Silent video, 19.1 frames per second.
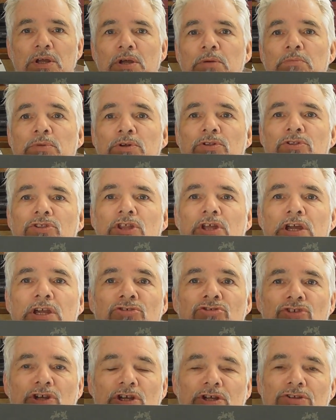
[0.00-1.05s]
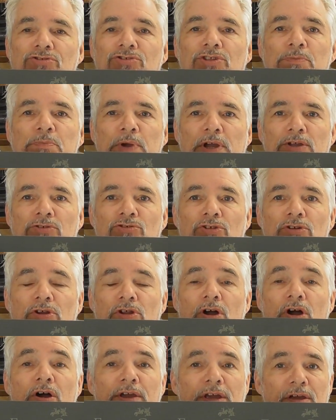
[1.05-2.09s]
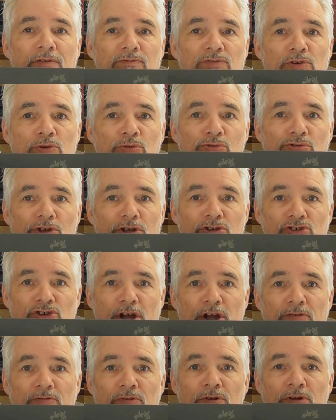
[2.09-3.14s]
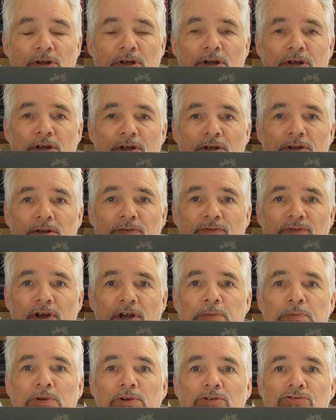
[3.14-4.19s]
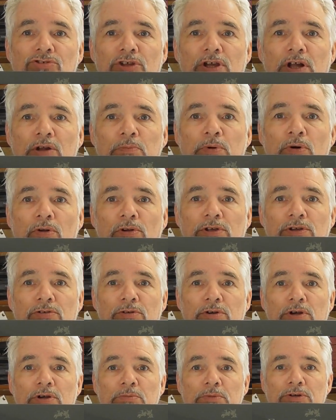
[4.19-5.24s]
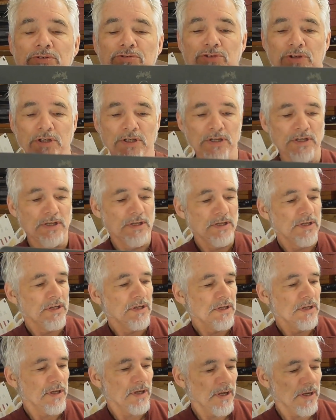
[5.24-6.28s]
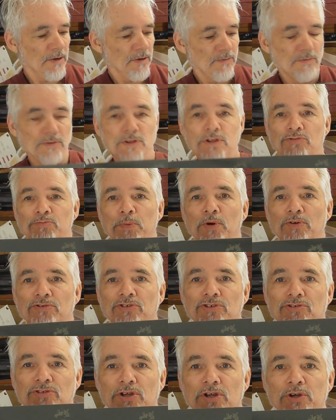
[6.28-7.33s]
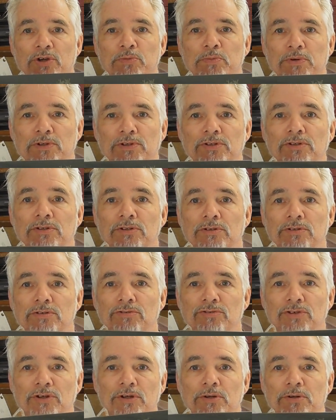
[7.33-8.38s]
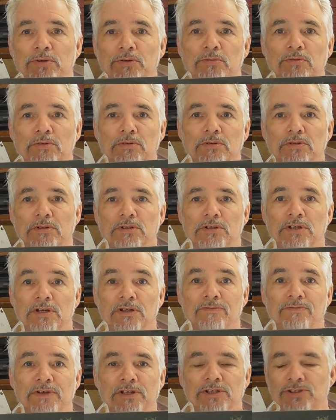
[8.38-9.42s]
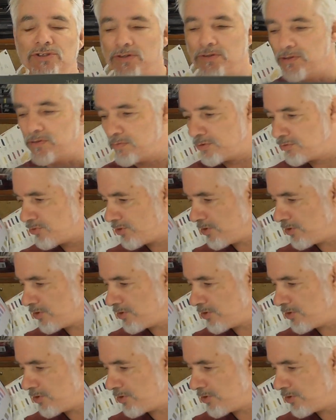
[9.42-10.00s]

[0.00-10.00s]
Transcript: But this is the pencil I have used in general, the Faber-Castell Polychromos. This box isn't open, so I can't really show you what's